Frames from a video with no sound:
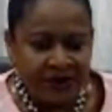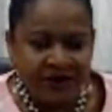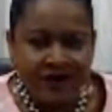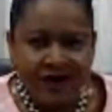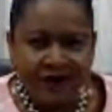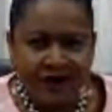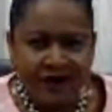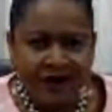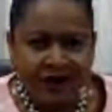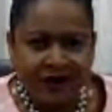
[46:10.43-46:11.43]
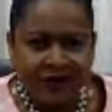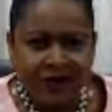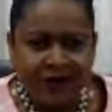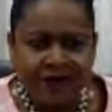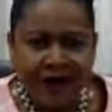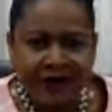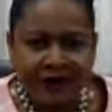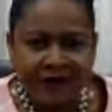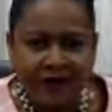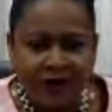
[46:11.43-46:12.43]
nothing worth
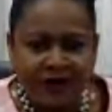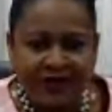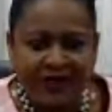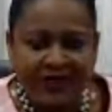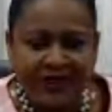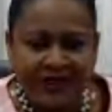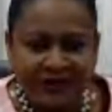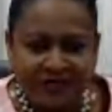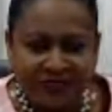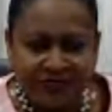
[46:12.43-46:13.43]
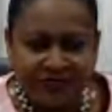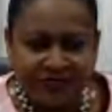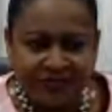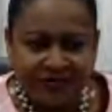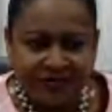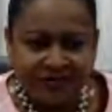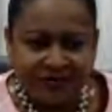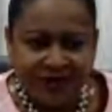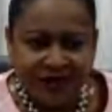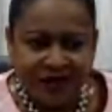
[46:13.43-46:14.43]
fighting for is easy
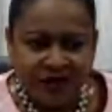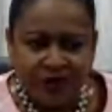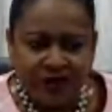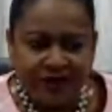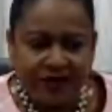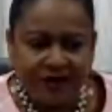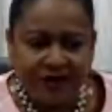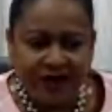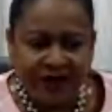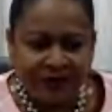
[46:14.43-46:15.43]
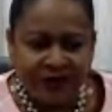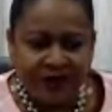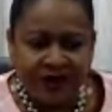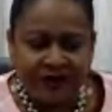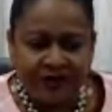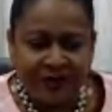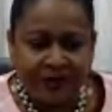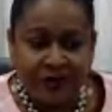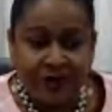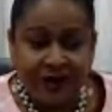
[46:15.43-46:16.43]
you will discover that especially the
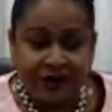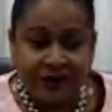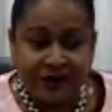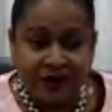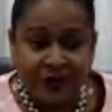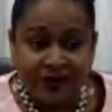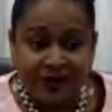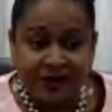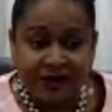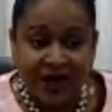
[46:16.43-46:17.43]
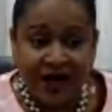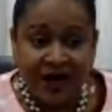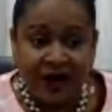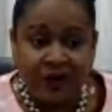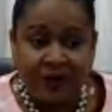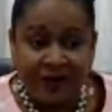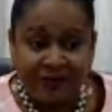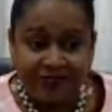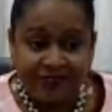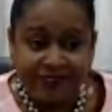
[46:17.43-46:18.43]
people who are asking these questions uh, are
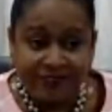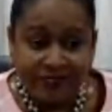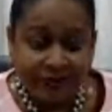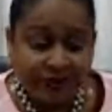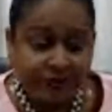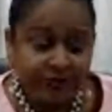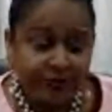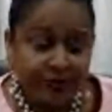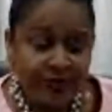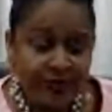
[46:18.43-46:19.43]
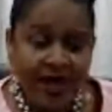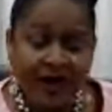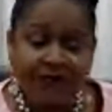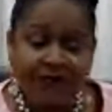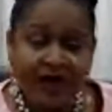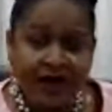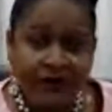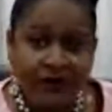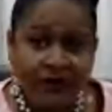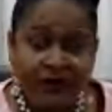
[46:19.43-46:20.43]
women yes. i am
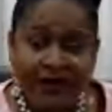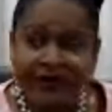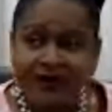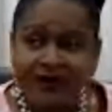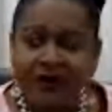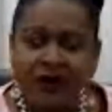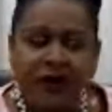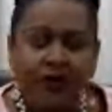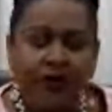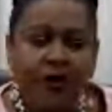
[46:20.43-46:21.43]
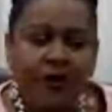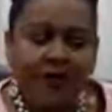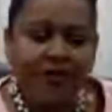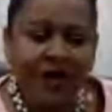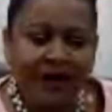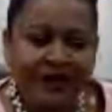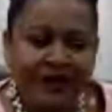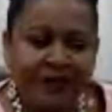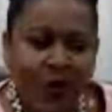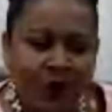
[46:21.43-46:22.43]
telling you that we will make
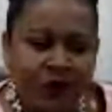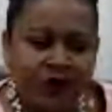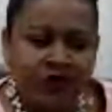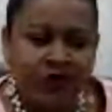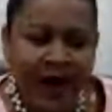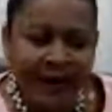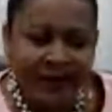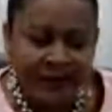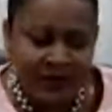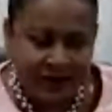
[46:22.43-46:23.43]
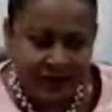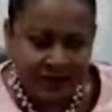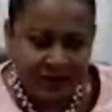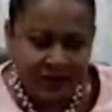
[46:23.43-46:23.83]
small strides